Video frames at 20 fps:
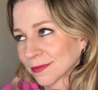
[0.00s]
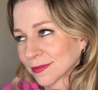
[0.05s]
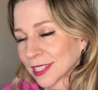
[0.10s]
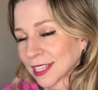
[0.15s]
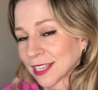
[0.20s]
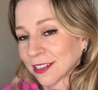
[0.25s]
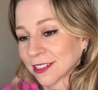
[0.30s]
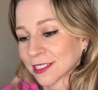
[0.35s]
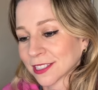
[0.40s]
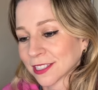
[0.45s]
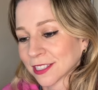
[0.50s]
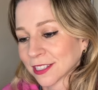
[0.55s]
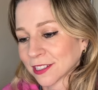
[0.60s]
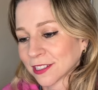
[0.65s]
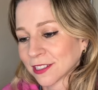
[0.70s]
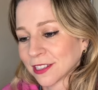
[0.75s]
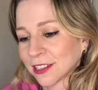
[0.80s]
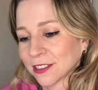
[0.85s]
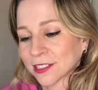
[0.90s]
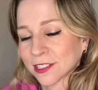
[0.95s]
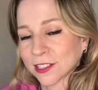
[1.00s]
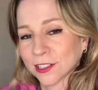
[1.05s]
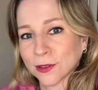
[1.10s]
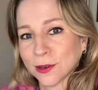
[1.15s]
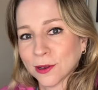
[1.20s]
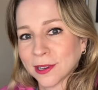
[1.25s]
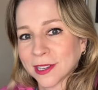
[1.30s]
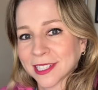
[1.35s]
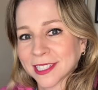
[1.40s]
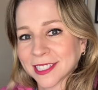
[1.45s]
Here's the
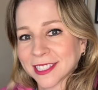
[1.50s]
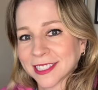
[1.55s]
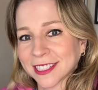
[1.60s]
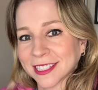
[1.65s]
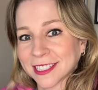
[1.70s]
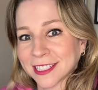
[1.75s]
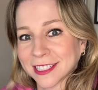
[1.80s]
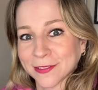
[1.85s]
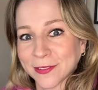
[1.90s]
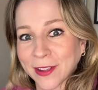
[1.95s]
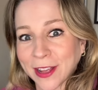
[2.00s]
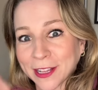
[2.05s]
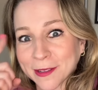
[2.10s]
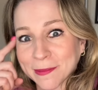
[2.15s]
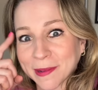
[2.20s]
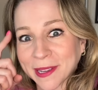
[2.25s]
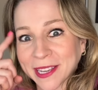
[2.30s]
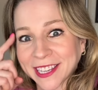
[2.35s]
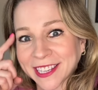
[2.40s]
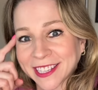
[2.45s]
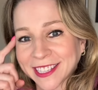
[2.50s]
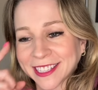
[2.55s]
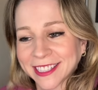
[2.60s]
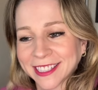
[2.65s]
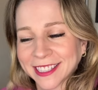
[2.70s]
chorus. It's developing.